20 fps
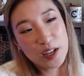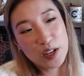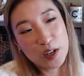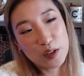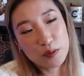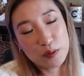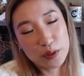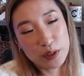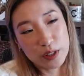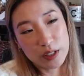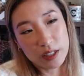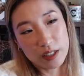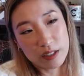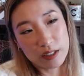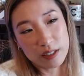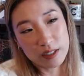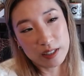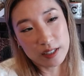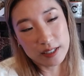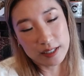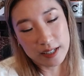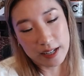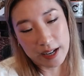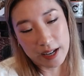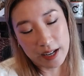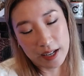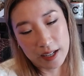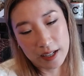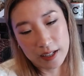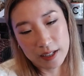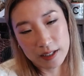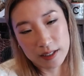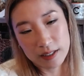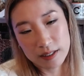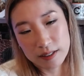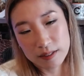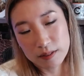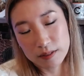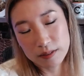a really good day uh,